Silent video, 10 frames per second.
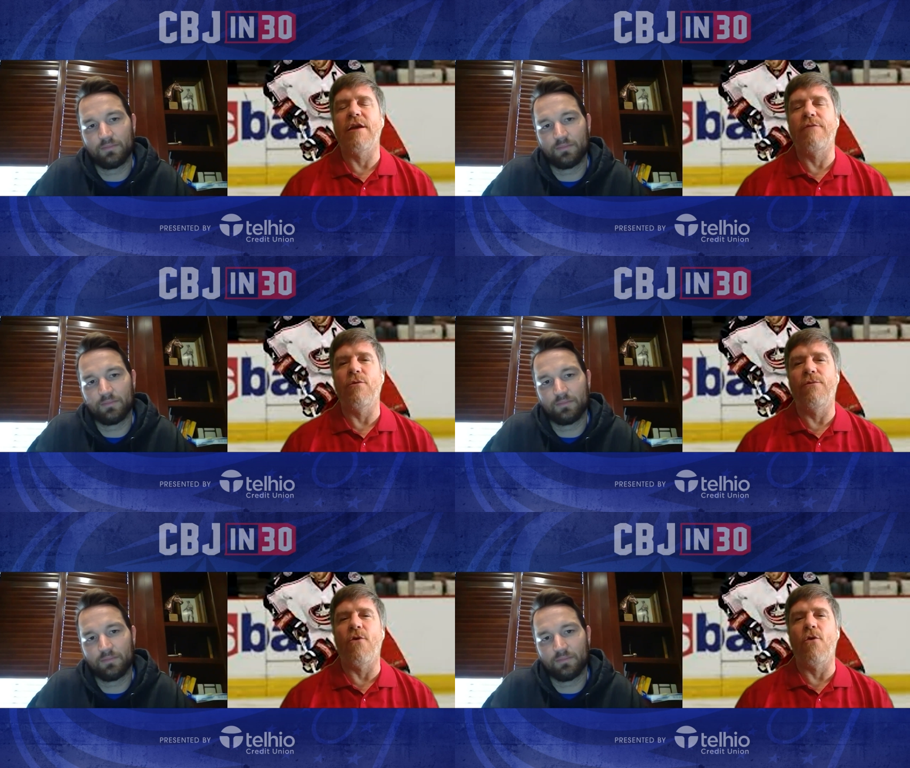Speaker 1: Have
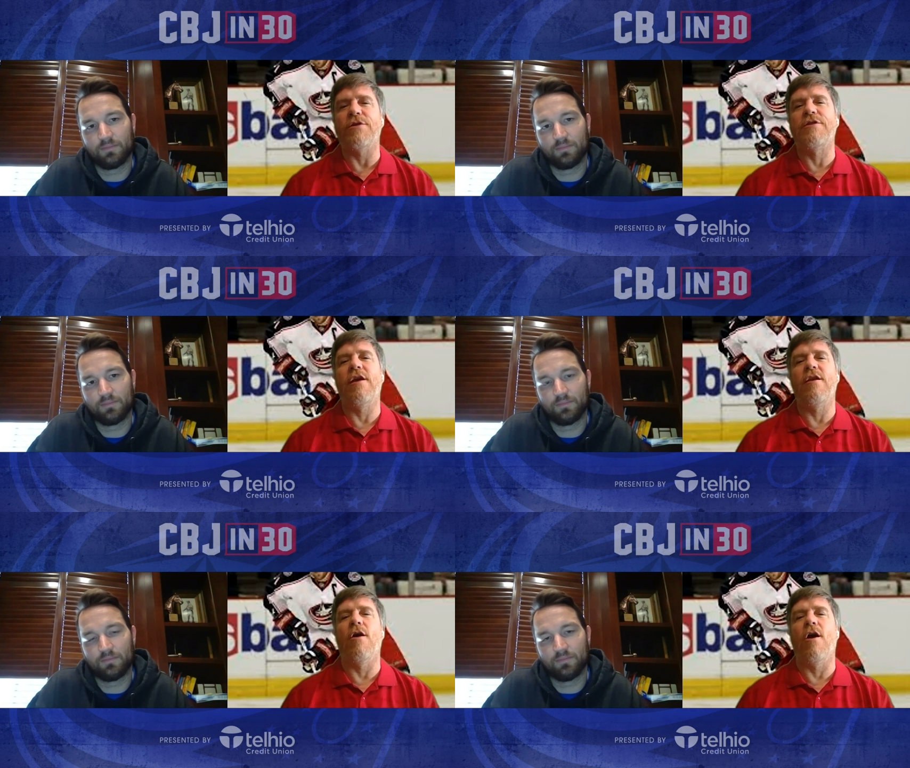you focused
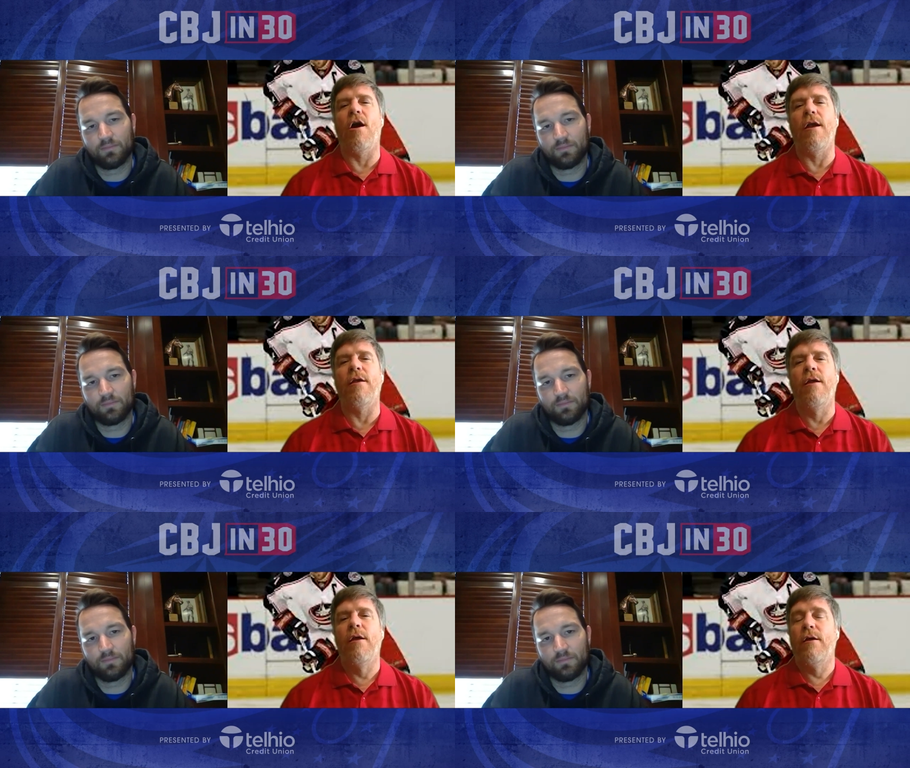in on
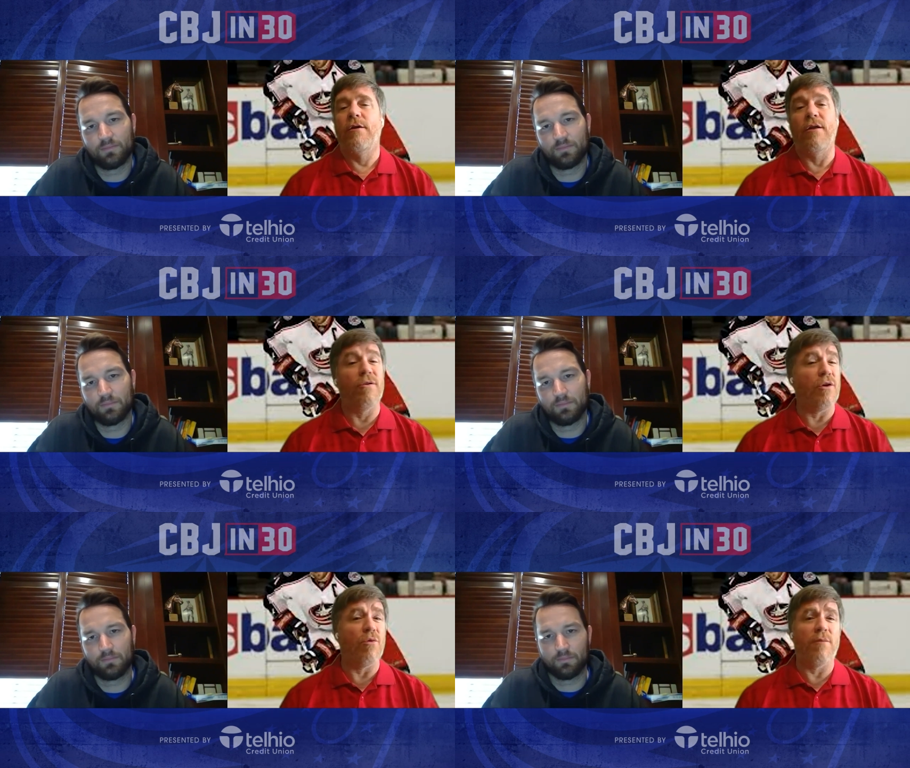you know,
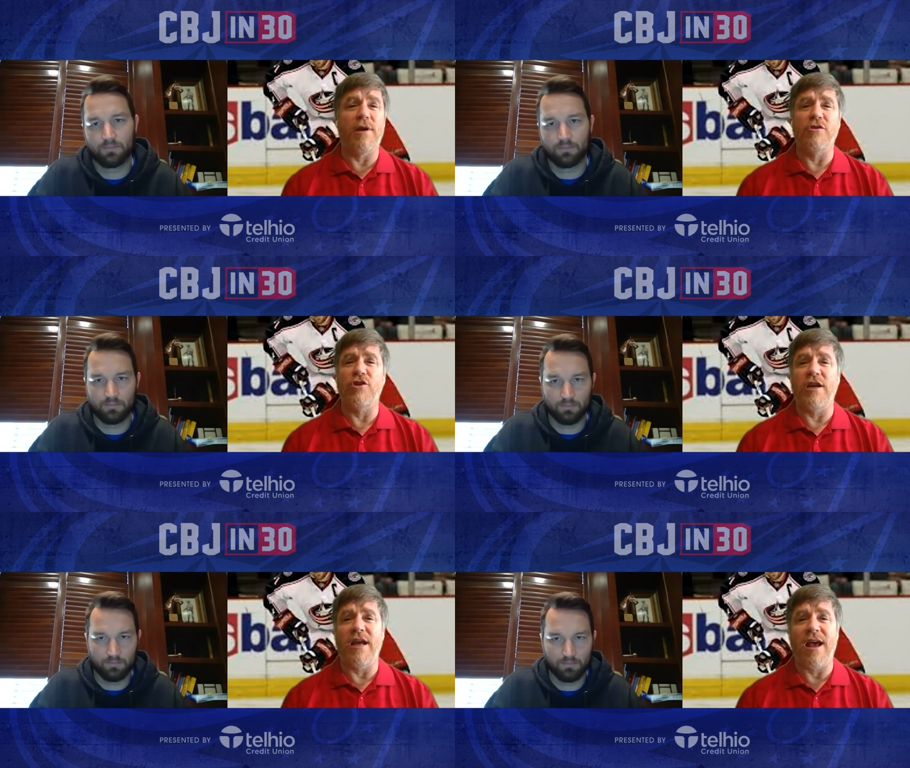do you want to be a
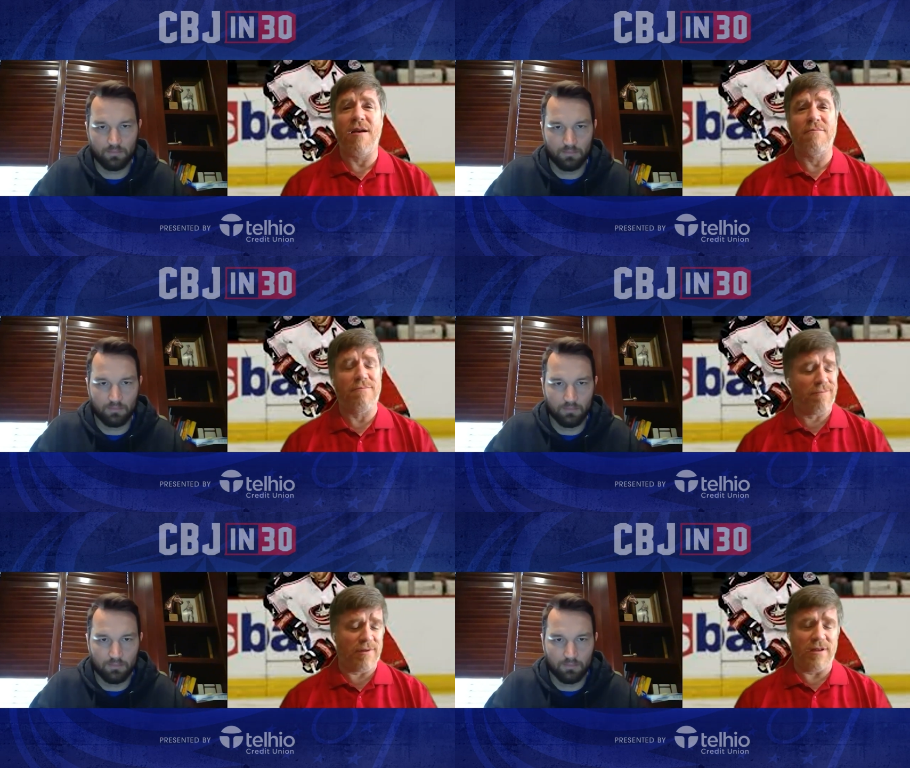
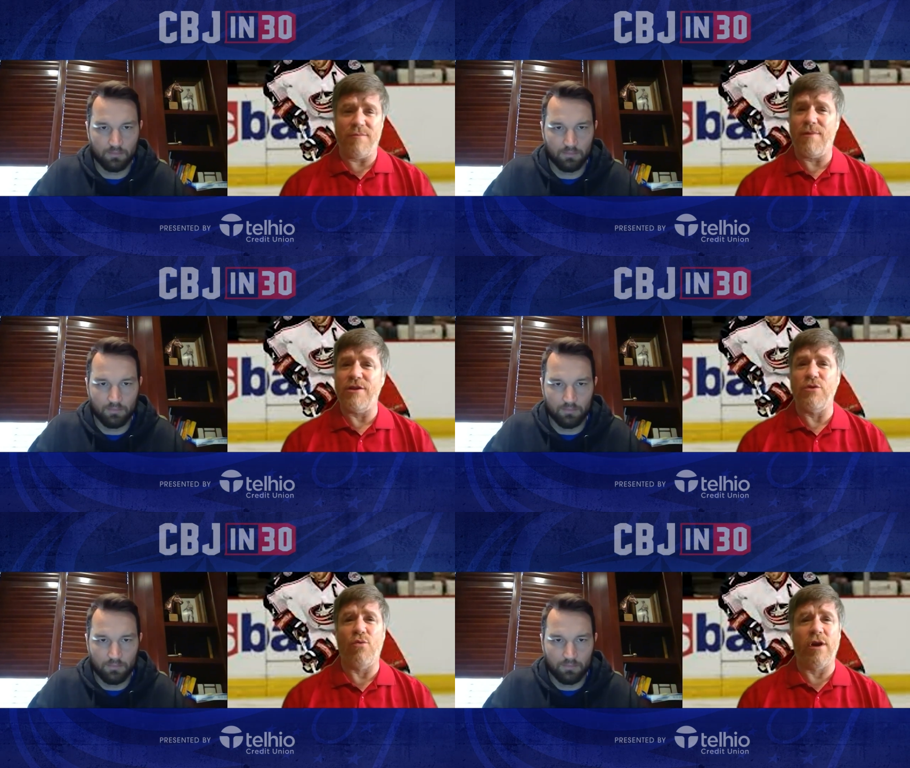GM? Eh,
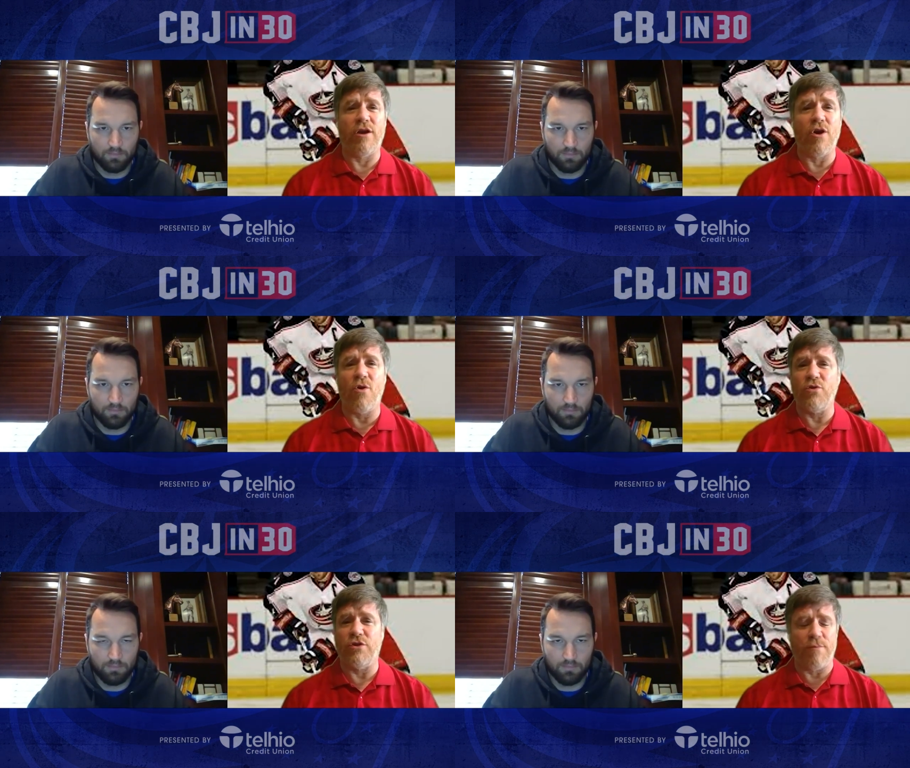might you want to
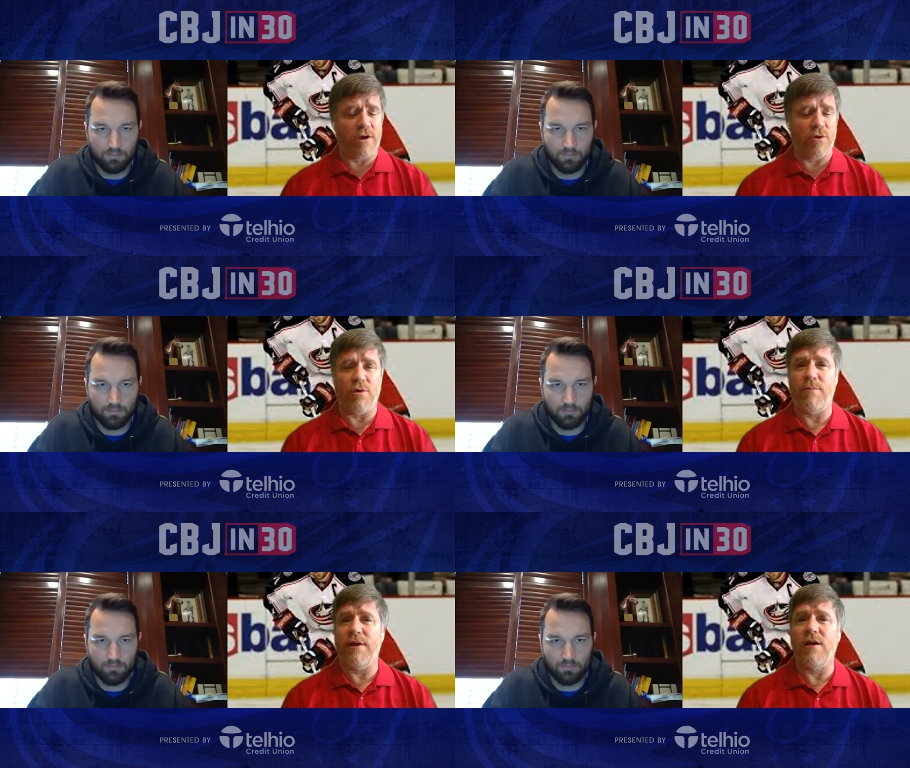coach? Might you
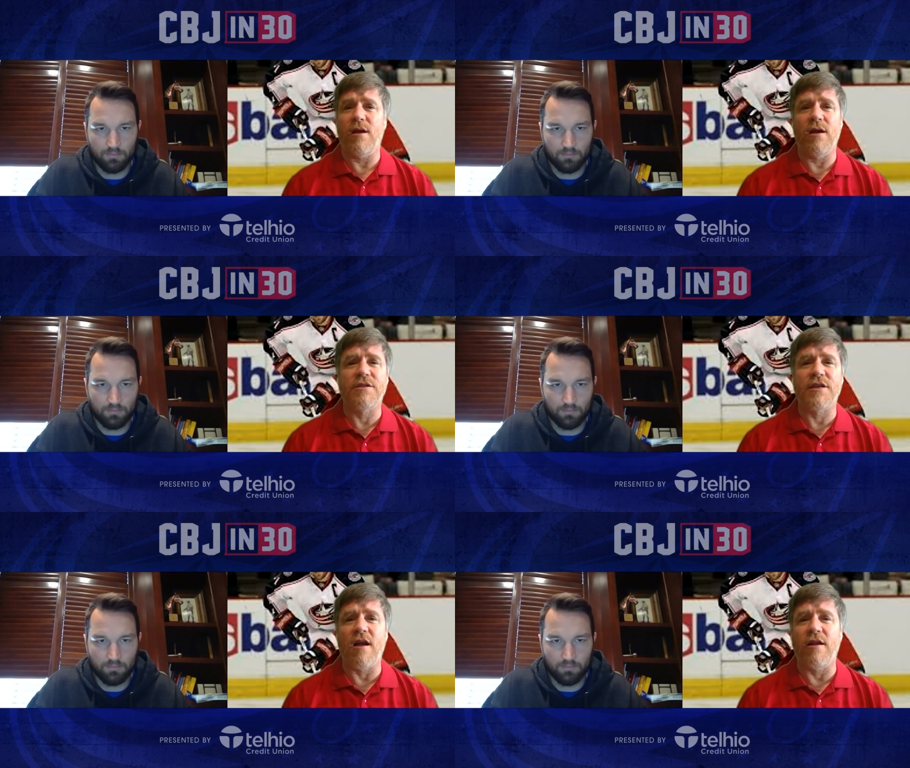want to be a, a
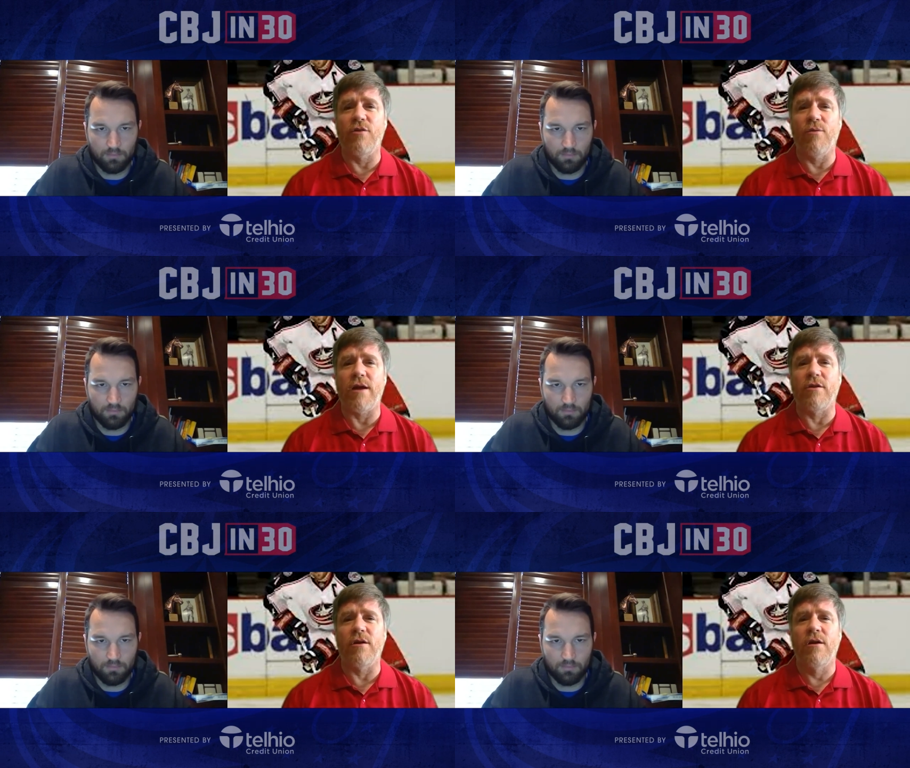scouting
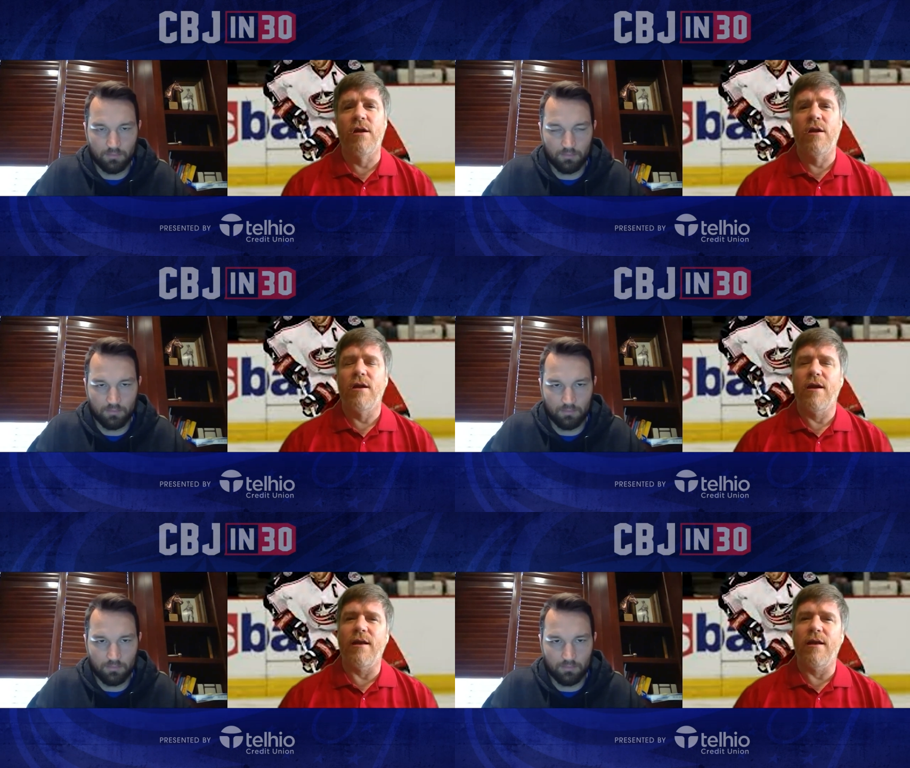director? Eh,